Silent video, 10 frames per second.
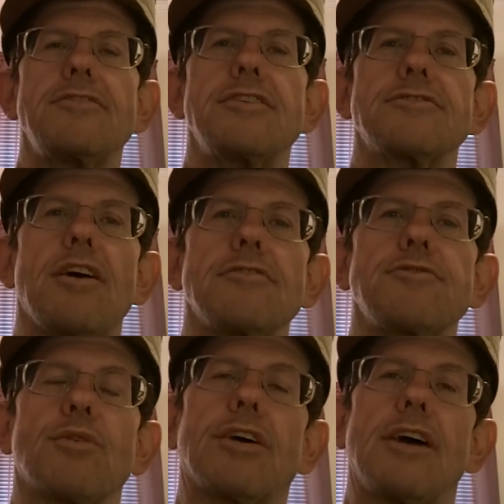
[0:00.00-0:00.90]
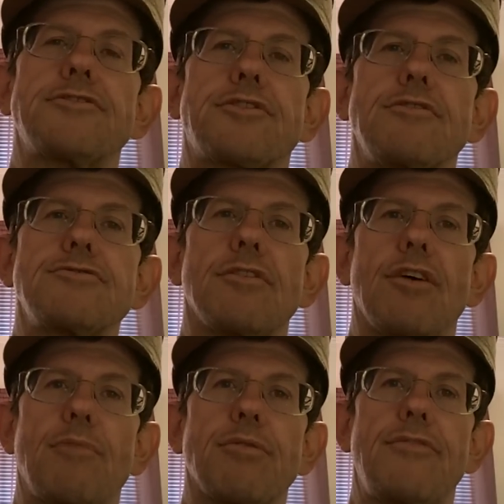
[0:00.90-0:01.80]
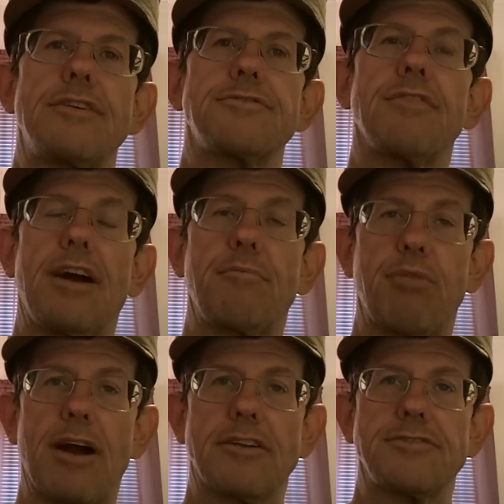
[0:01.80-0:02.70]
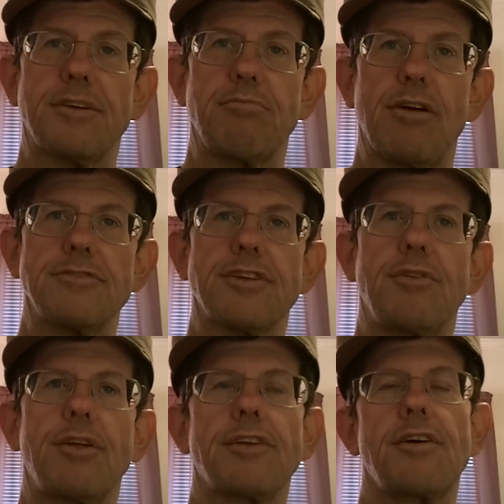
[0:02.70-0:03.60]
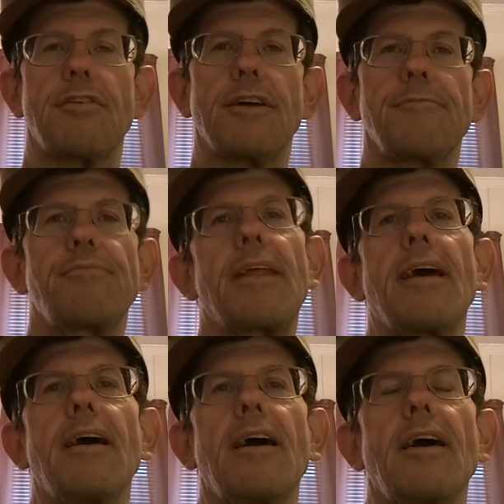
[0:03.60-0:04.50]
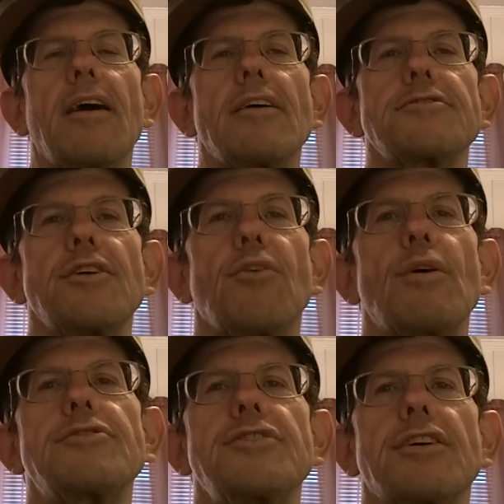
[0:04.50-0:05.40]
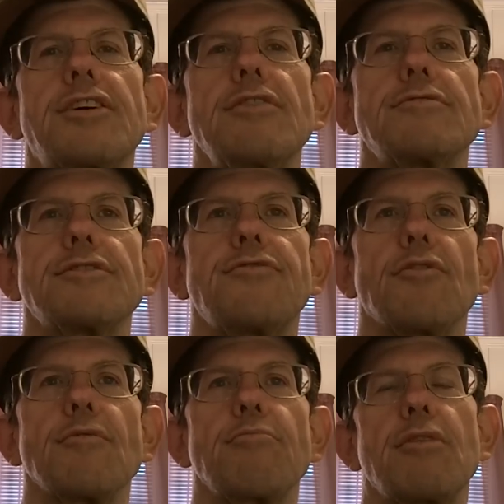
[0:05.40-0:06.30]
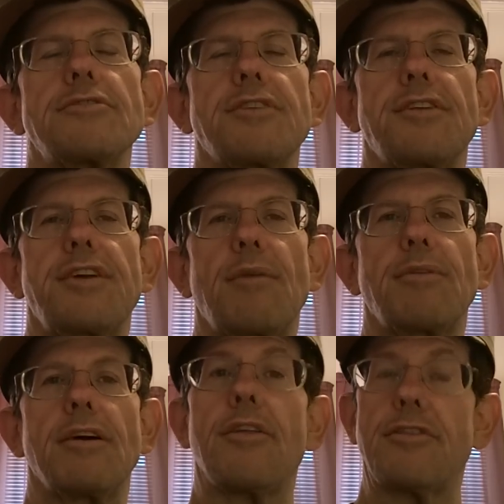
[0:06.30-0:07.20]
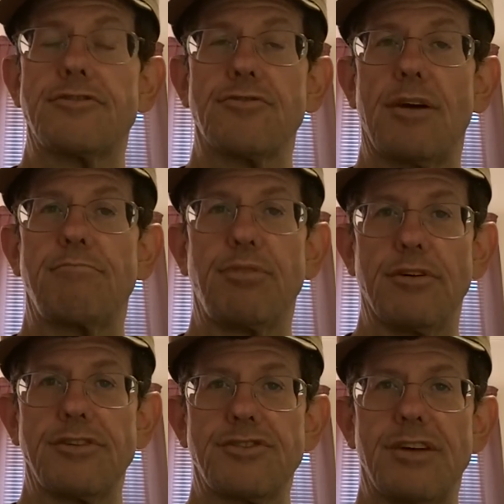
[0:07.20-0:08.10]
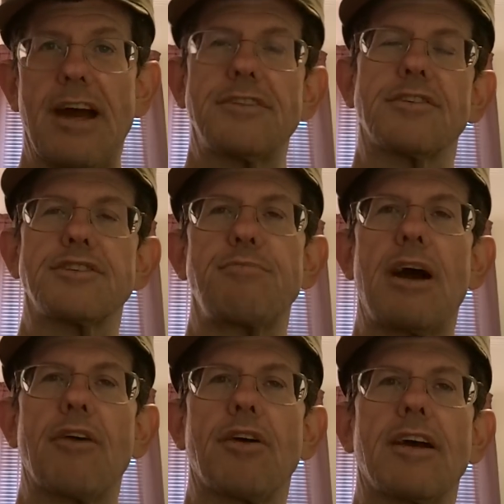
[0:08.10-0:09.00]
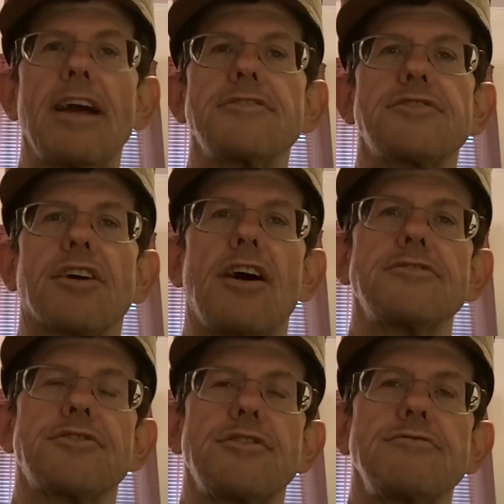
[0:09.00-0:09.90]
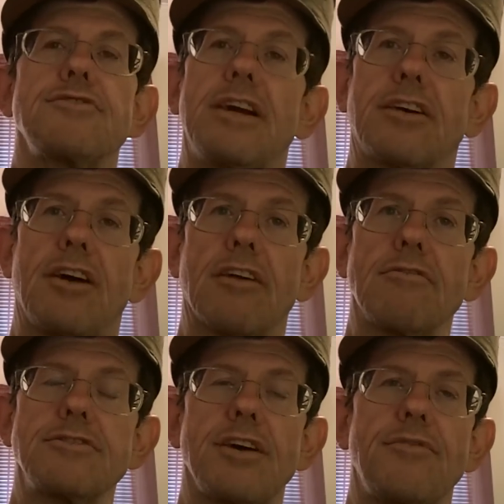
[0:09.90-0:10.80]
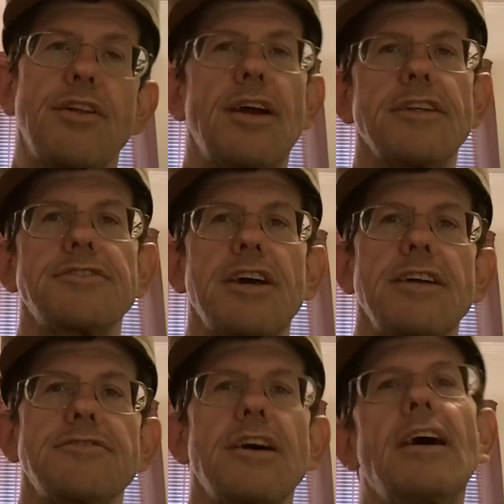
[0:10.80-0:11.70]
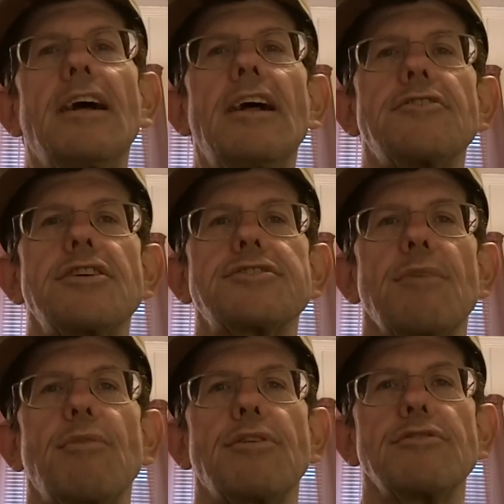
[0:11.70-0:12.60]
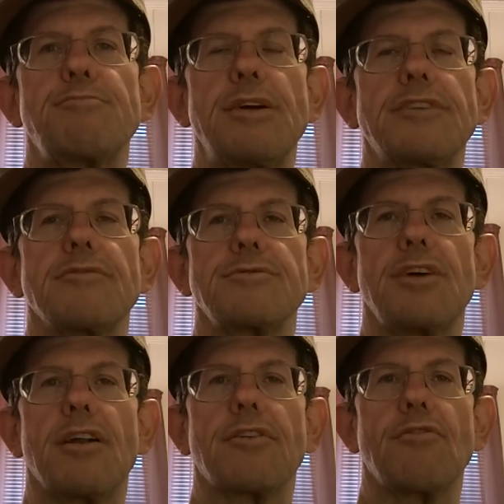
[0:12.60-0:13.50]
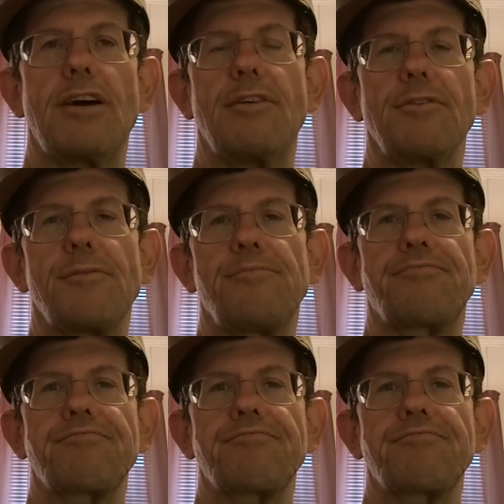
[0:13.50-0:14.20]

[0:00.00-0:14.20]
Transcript: She is also a constitutional law professor and practicing prosecuting attorney. So when she accuses former President W. the Shrub Bush as conspiring against the Constitution and Congress of the United States, she's someone who speaks from solid ground.